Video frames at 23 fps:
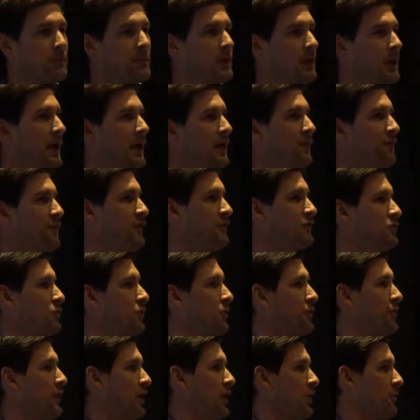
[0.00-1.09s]
with everybody
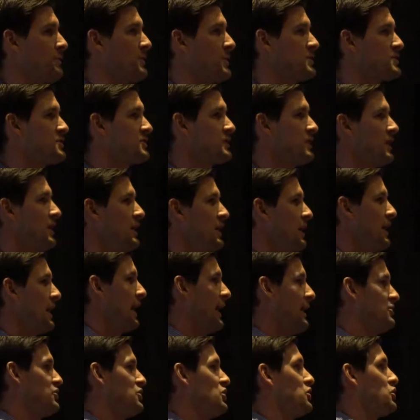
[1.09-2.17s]
else. So it's
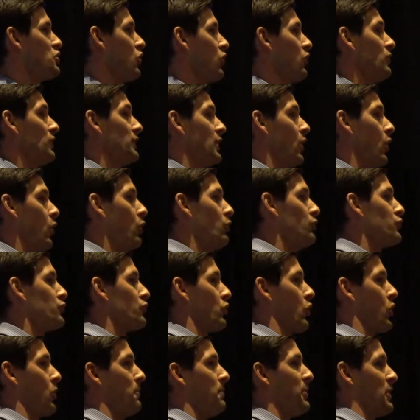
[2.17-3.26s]
super rewarding for
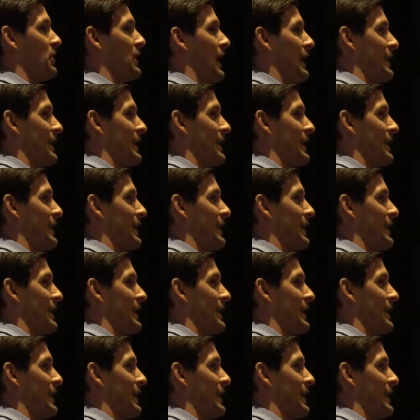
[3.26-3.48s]
me, and I